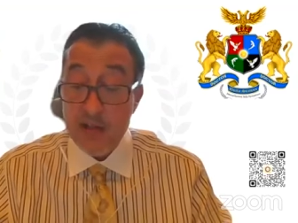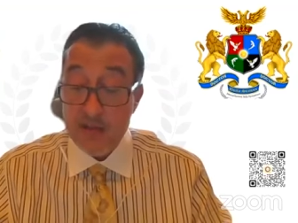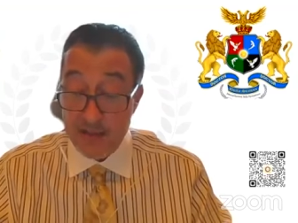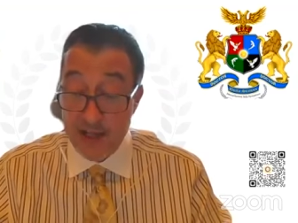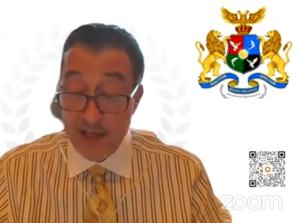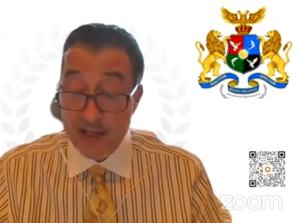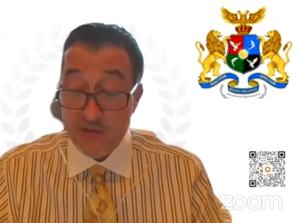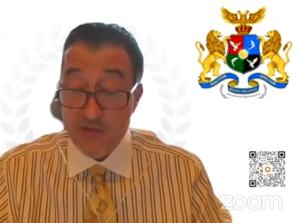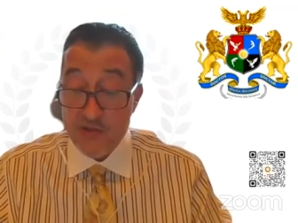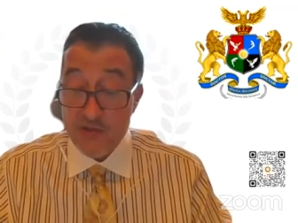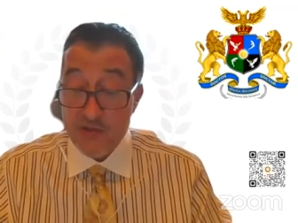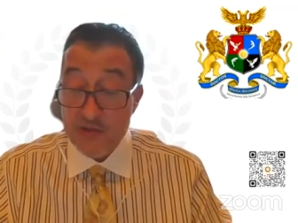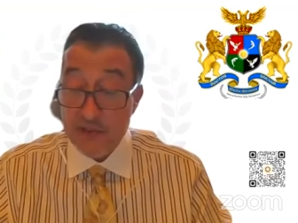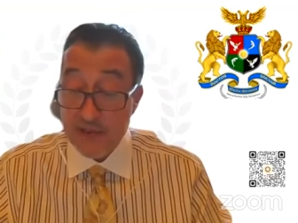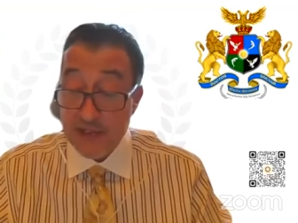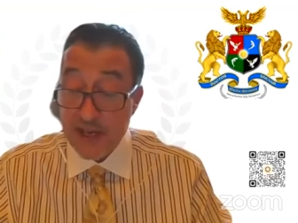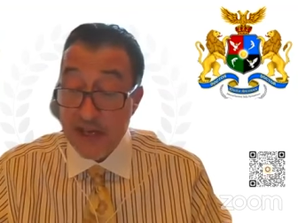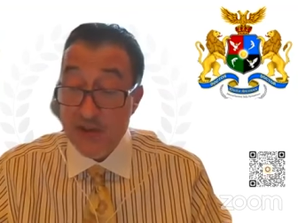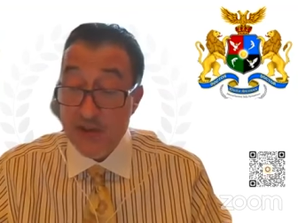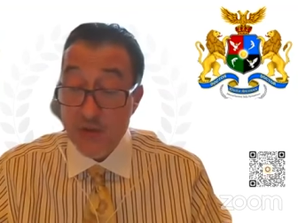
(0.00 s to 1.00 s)
Dentistry
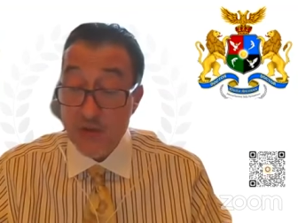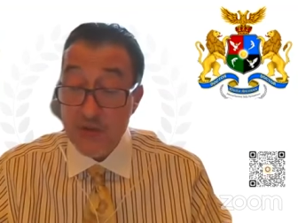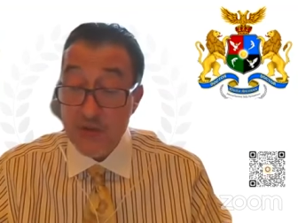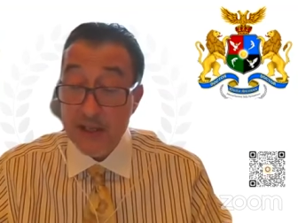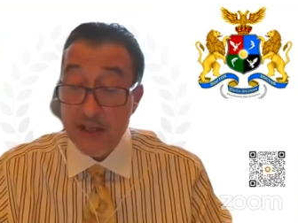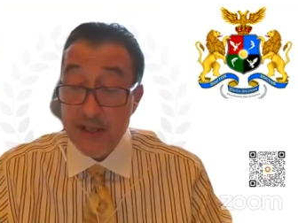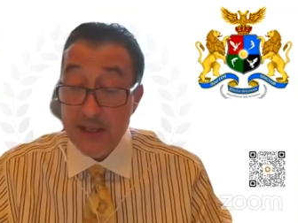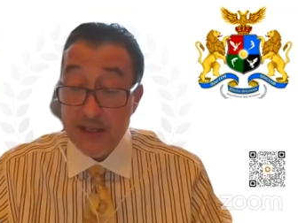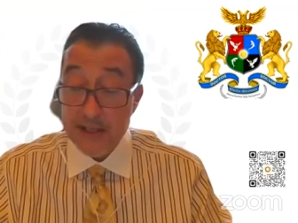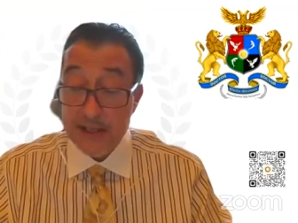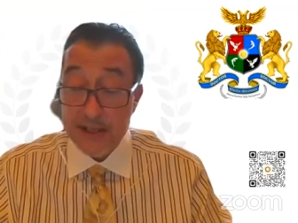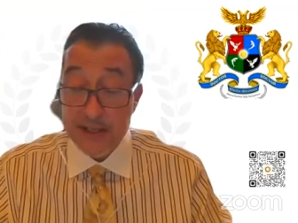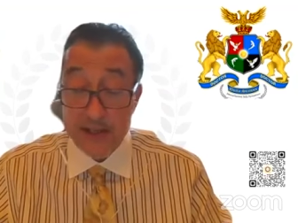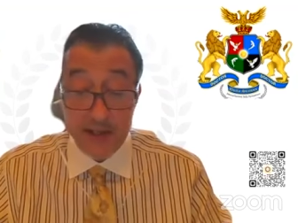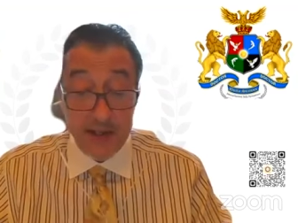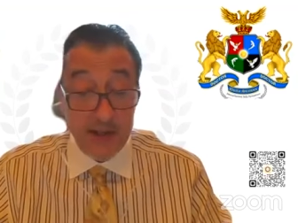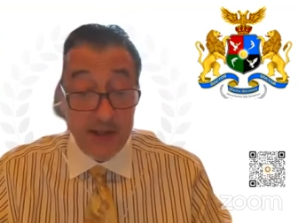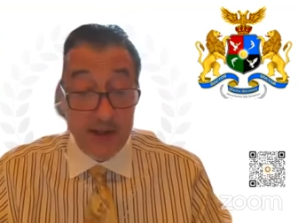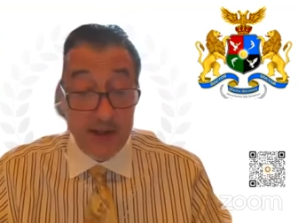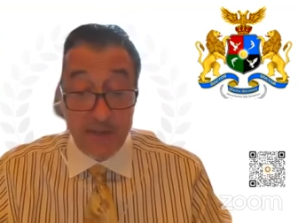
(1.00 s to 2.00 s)
Today News Online,
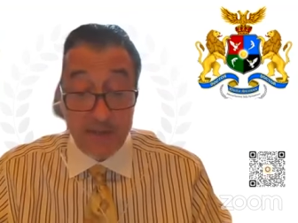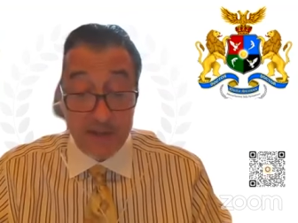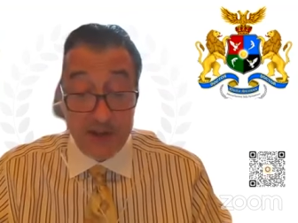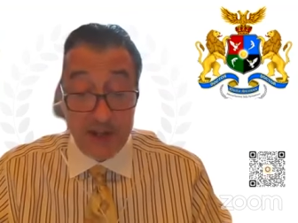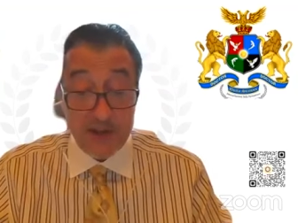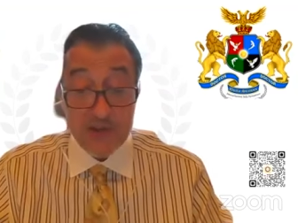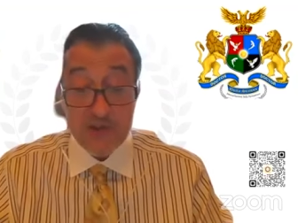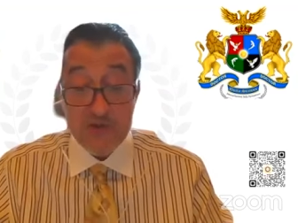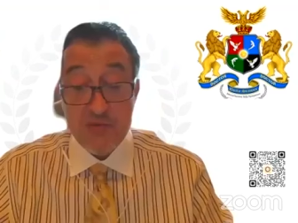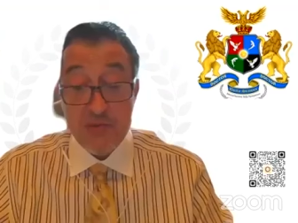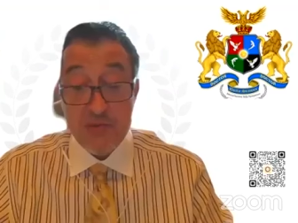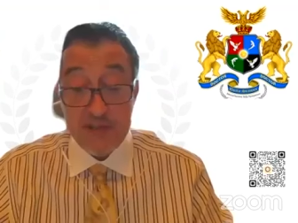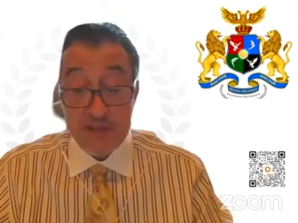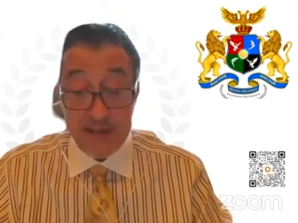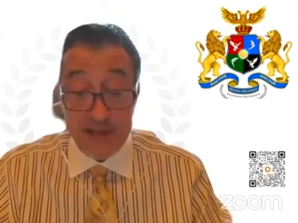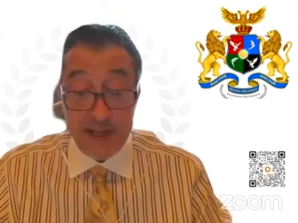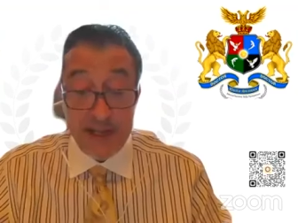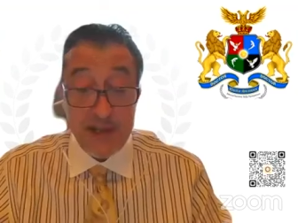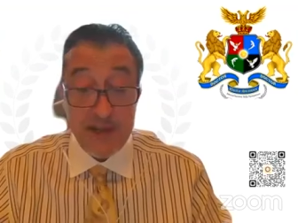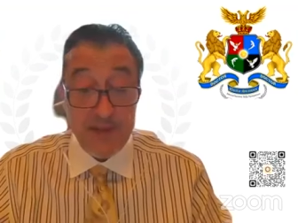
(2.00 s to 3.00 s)
Dentistry
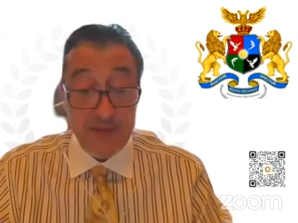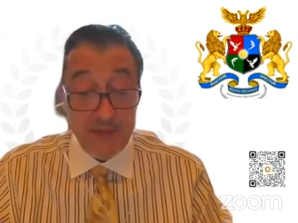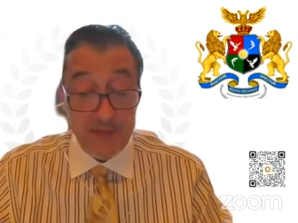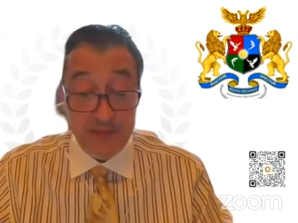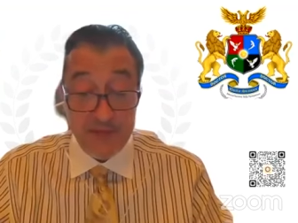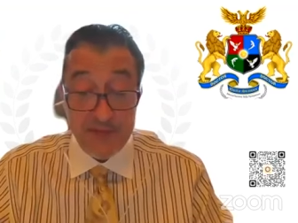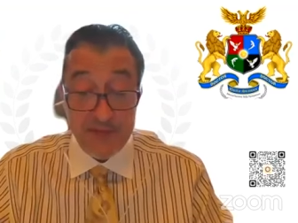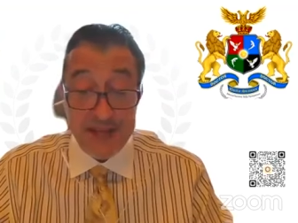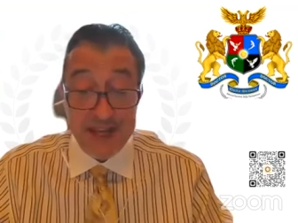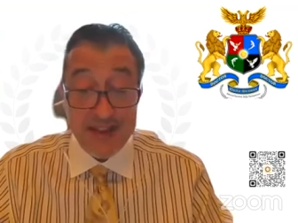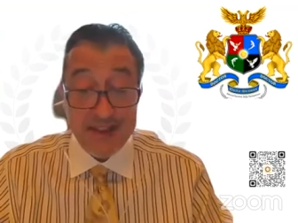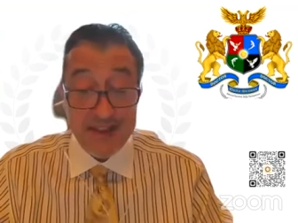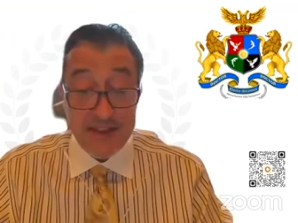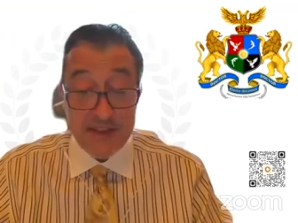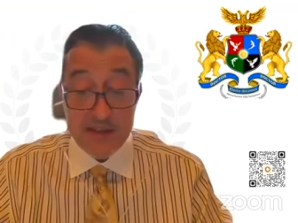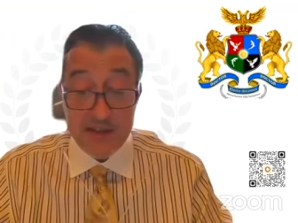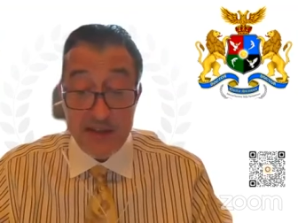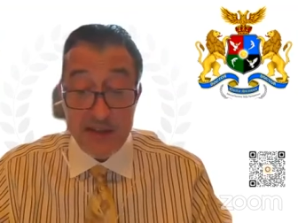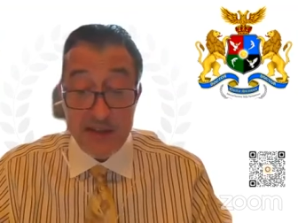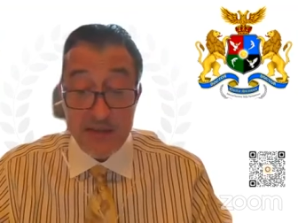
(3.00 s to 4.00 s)
Today,
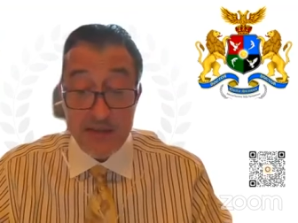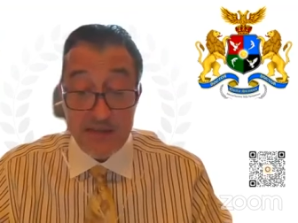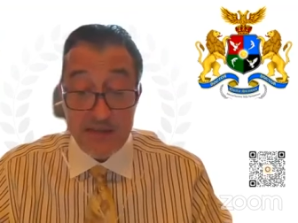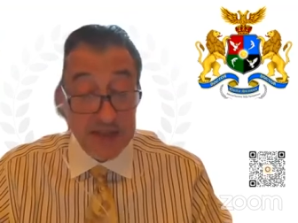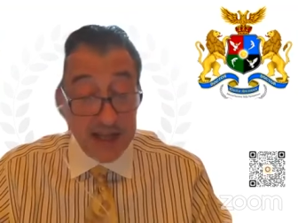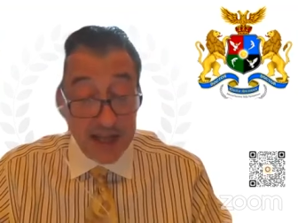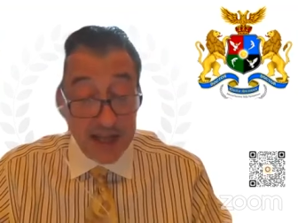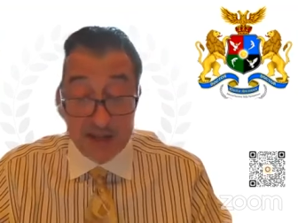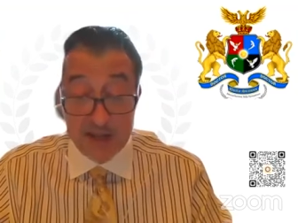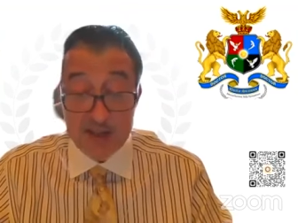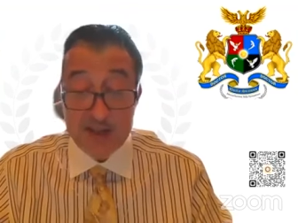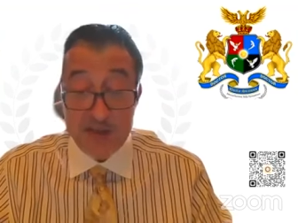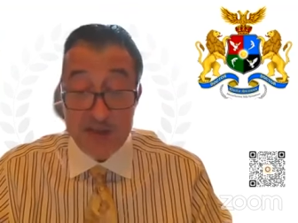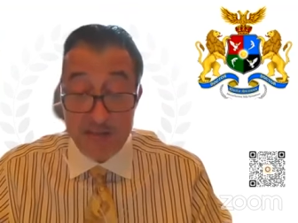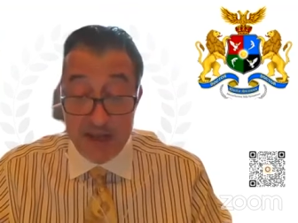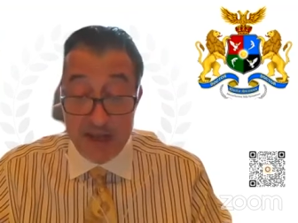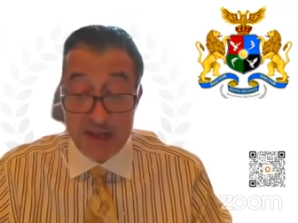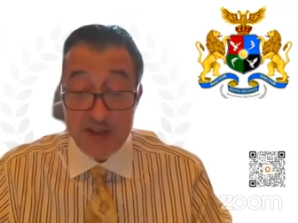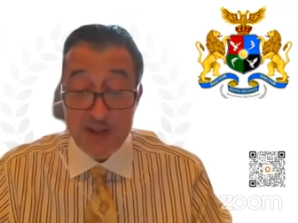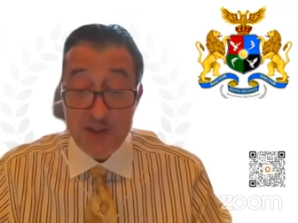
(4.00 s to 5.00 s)
Dentist the
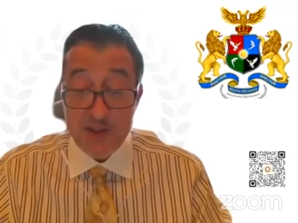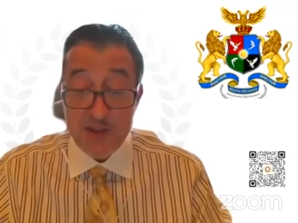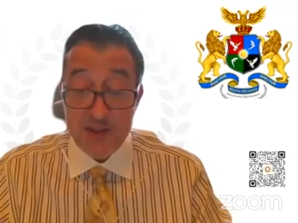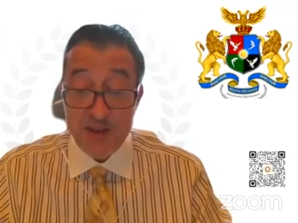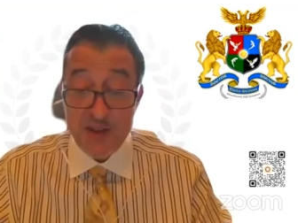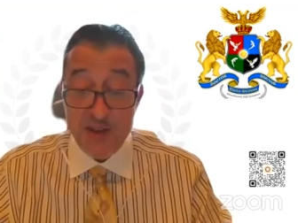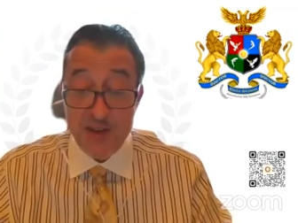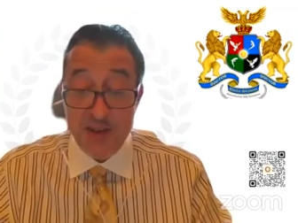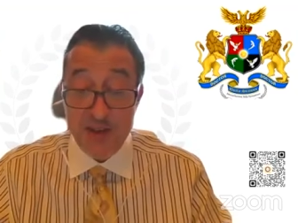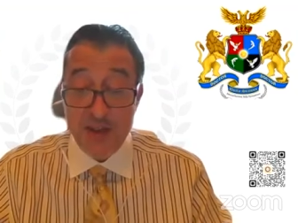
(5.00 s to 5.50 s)
Menace,